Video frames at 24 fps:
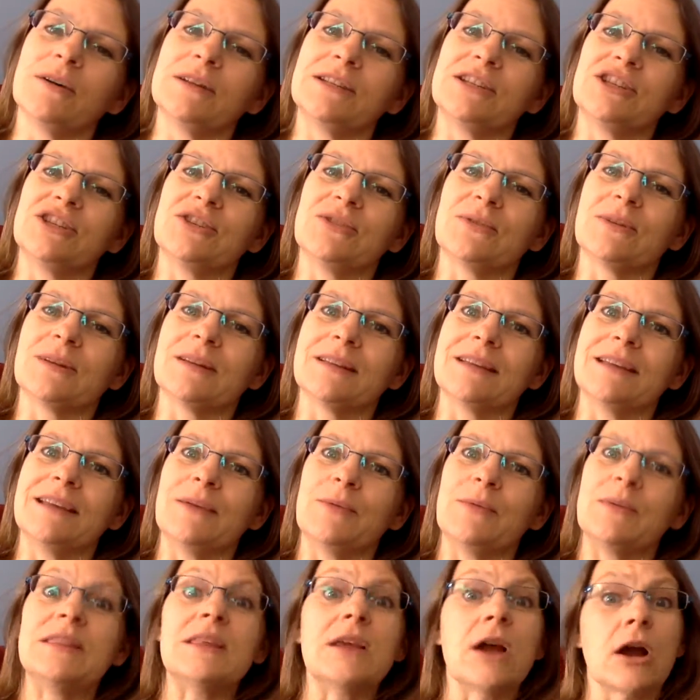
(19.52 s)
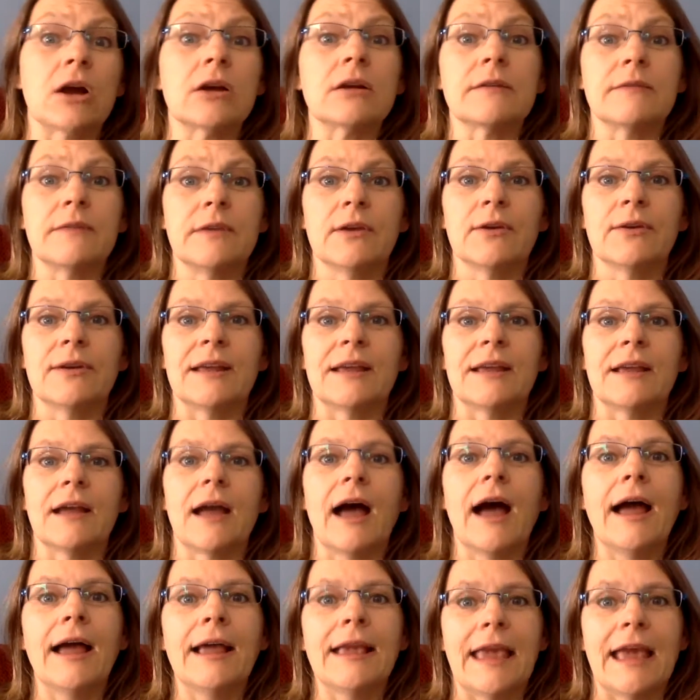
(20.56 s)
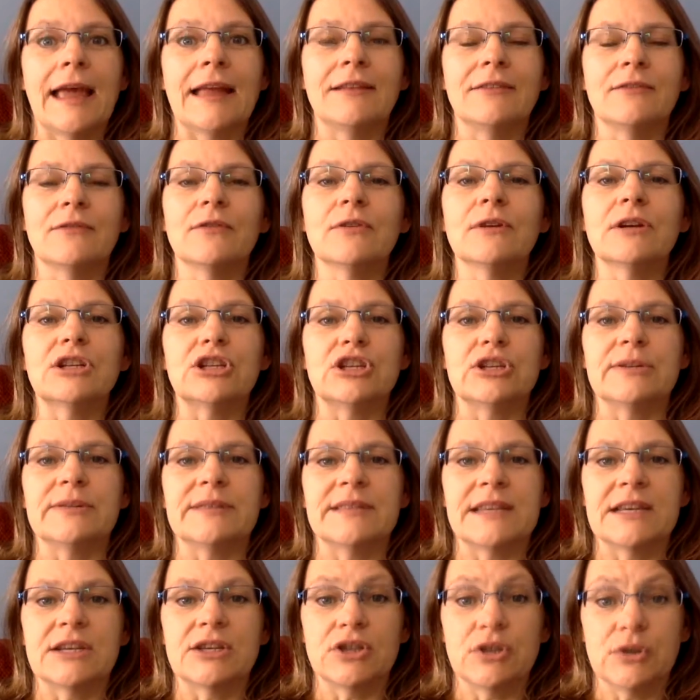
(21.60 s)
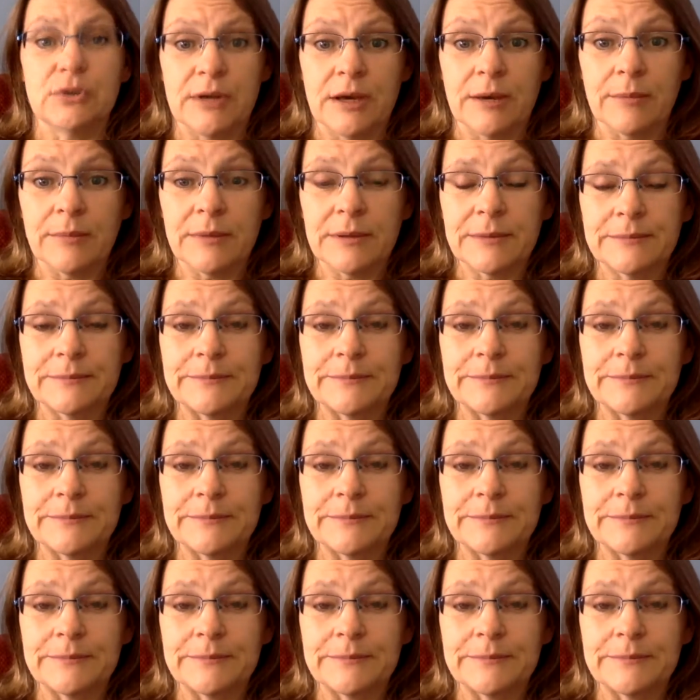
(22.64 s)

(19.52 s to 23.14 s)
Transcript: it's Shona Lee with The Art of Yearning, again for a Tuesday tune-up.